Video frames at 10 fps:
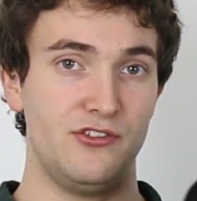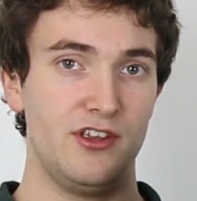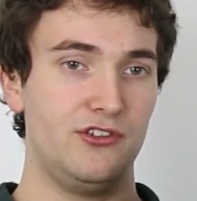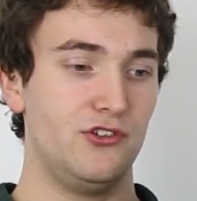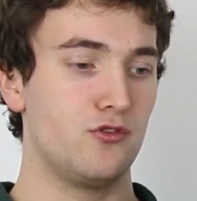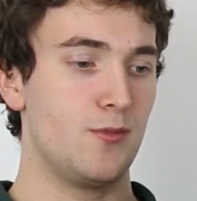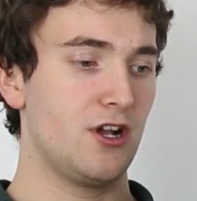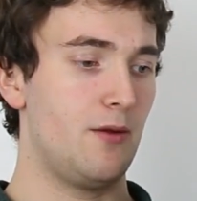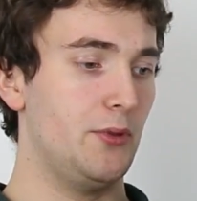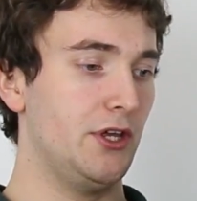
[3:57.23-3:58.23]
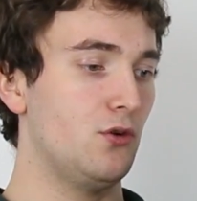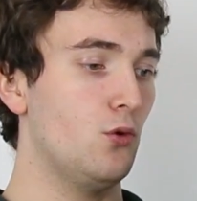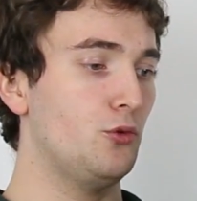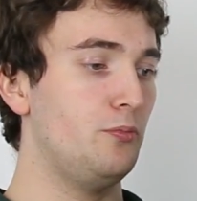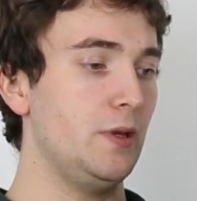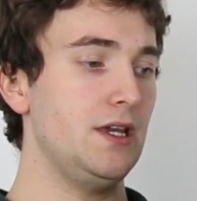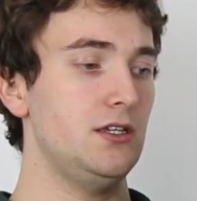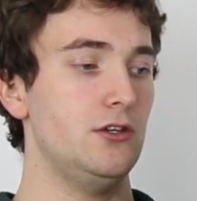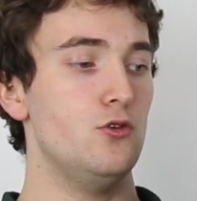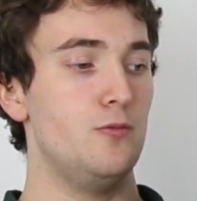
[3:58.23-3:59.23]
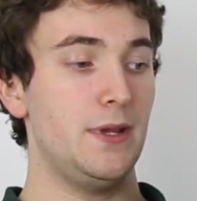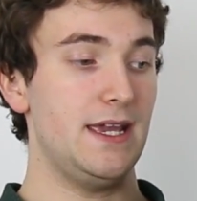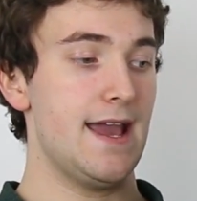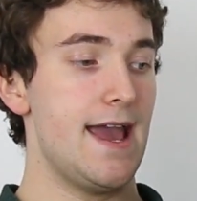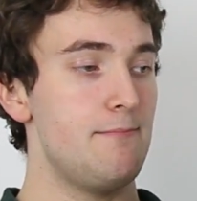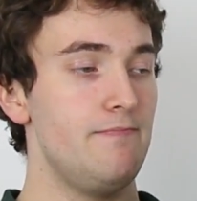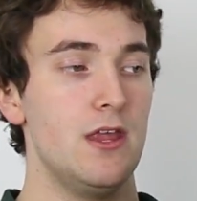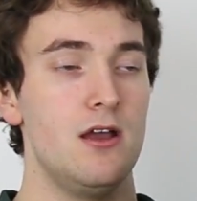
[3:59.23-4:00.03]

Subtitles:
This is from a company called BUBM.